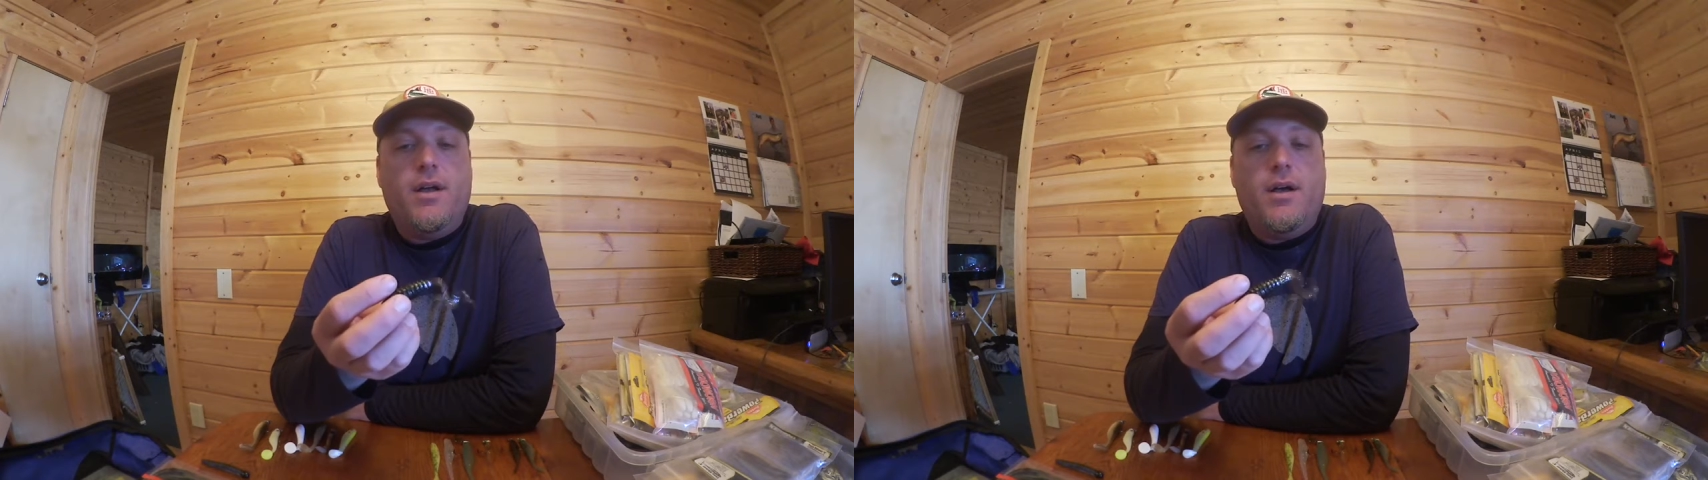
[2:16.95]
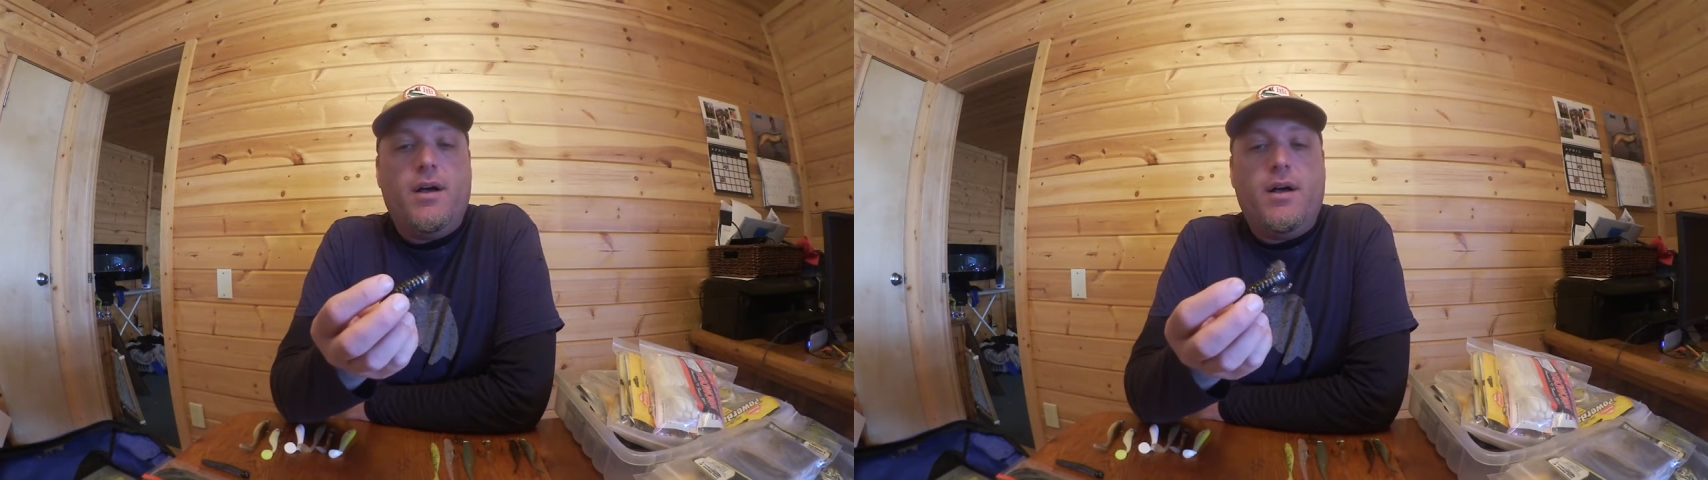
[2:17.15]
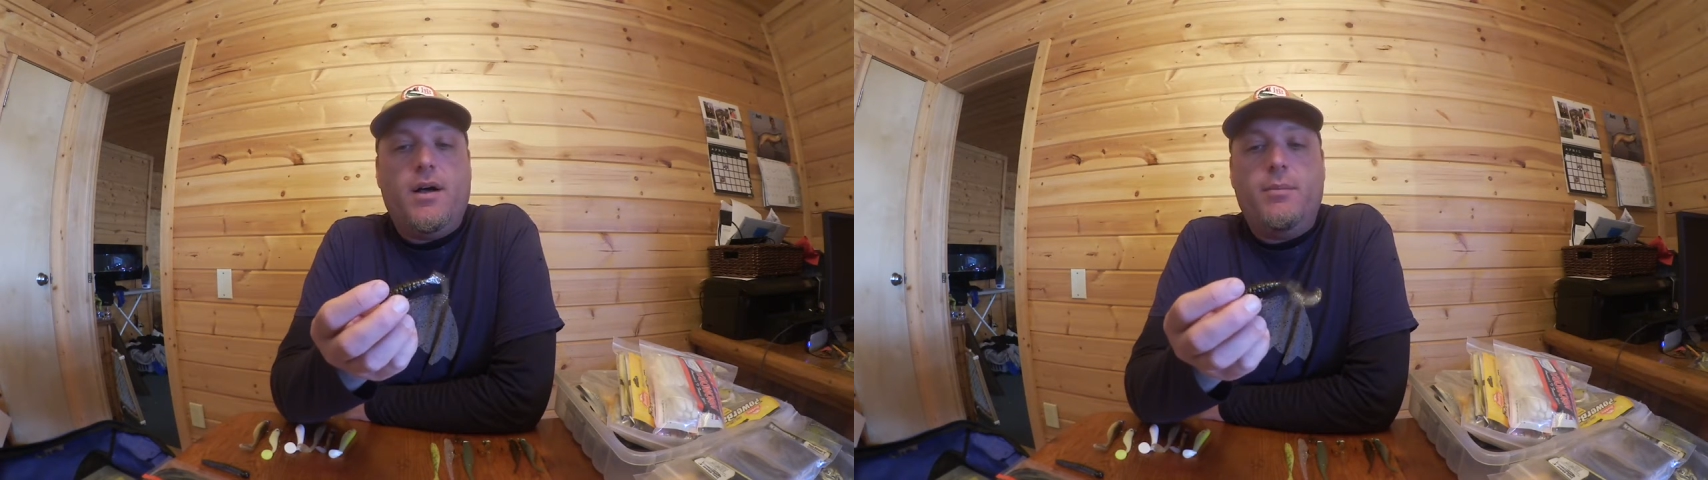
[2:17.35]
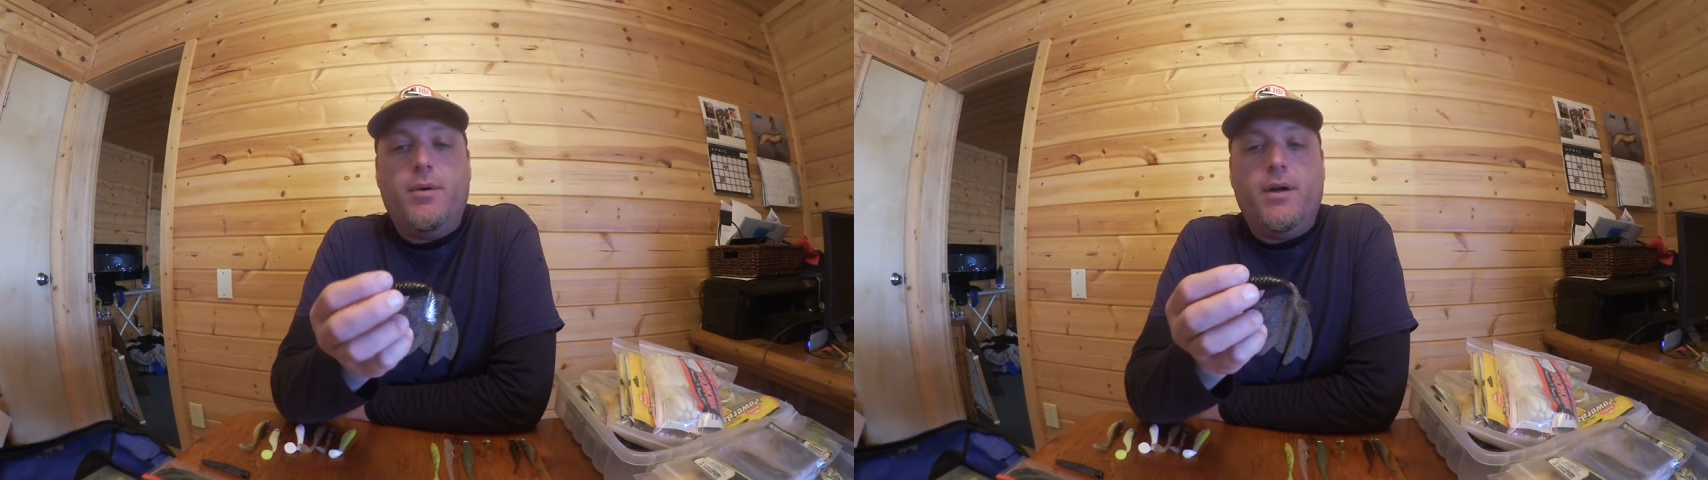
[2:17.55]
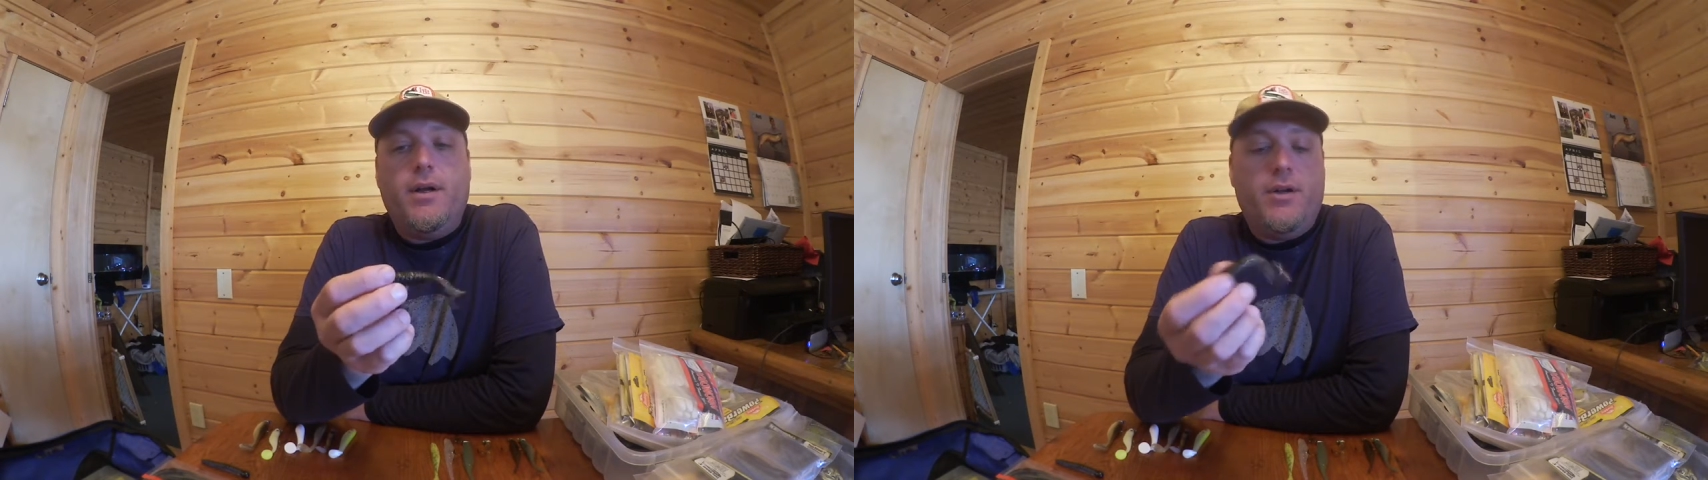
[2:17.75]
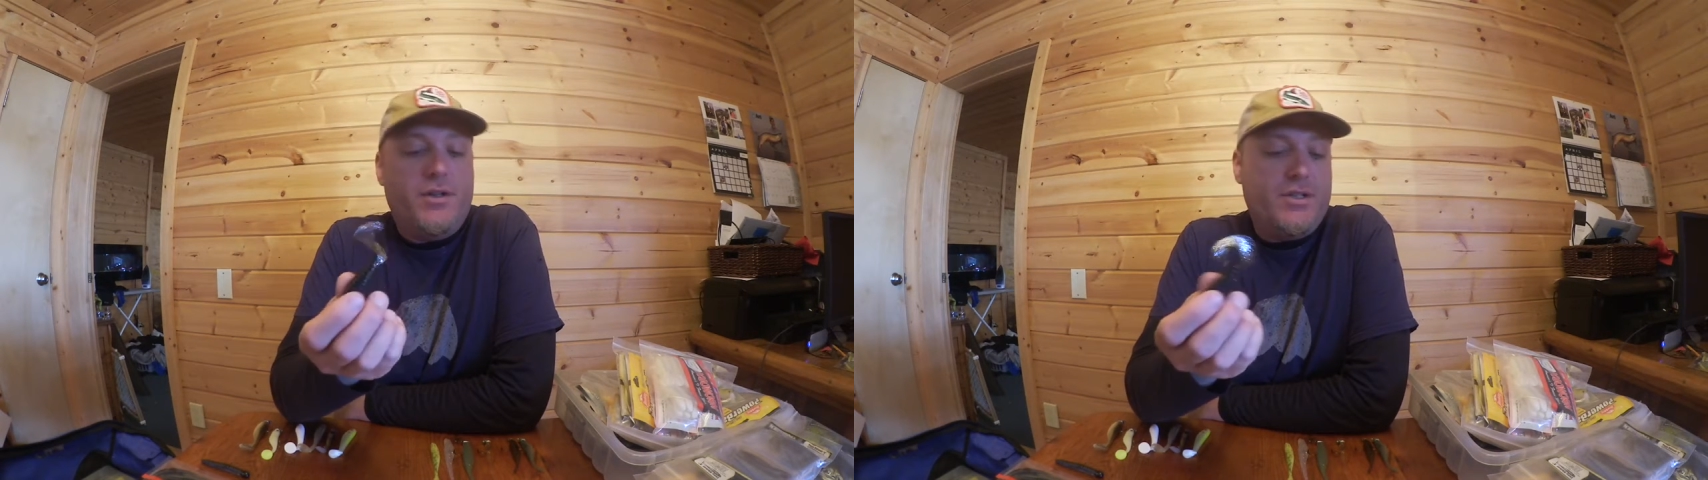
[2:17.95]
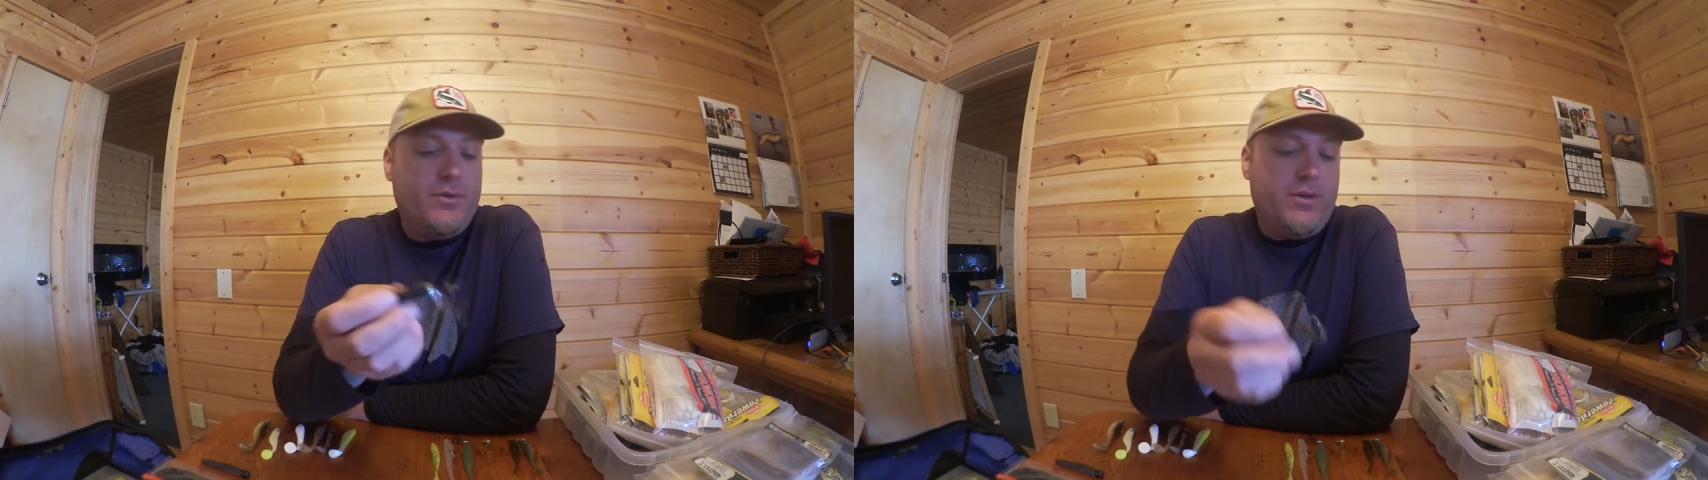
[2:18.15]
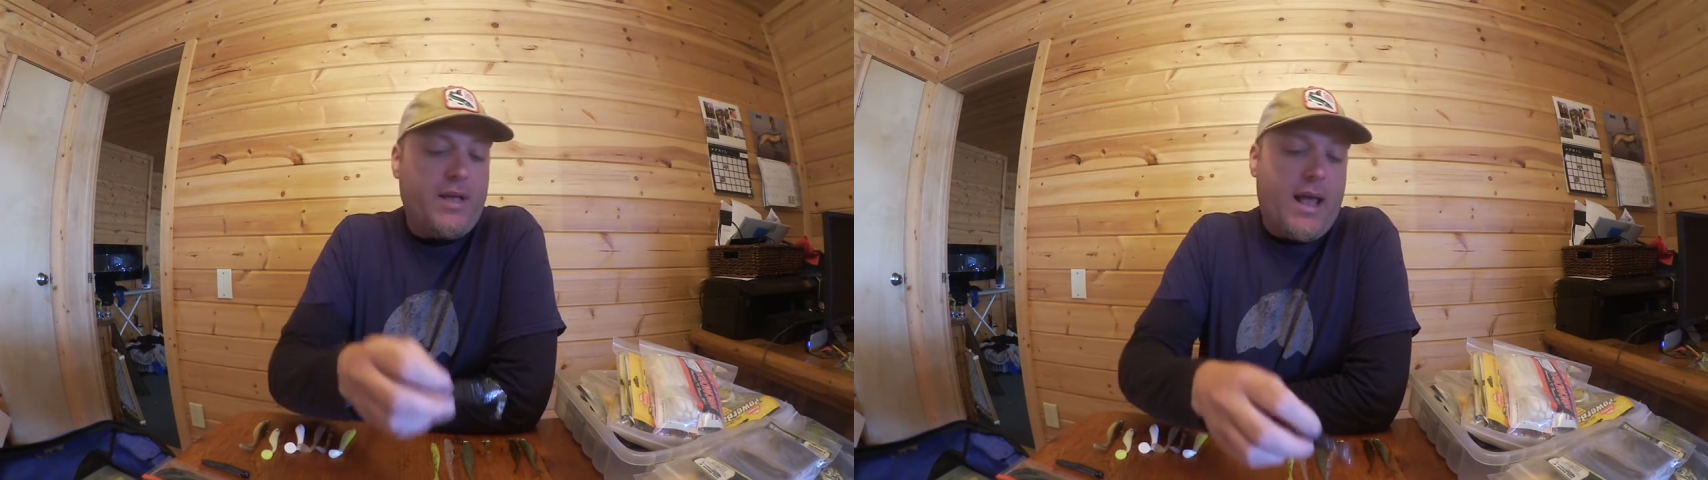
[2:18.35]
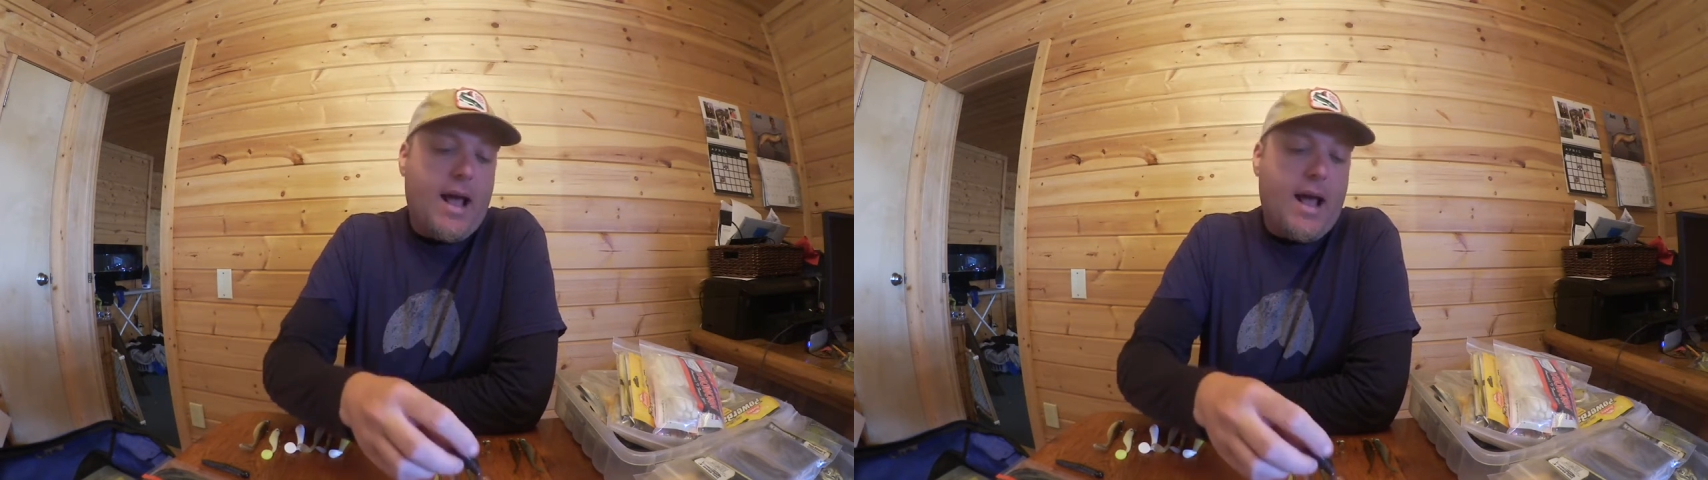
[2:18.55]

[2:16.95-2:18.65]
but a good tool to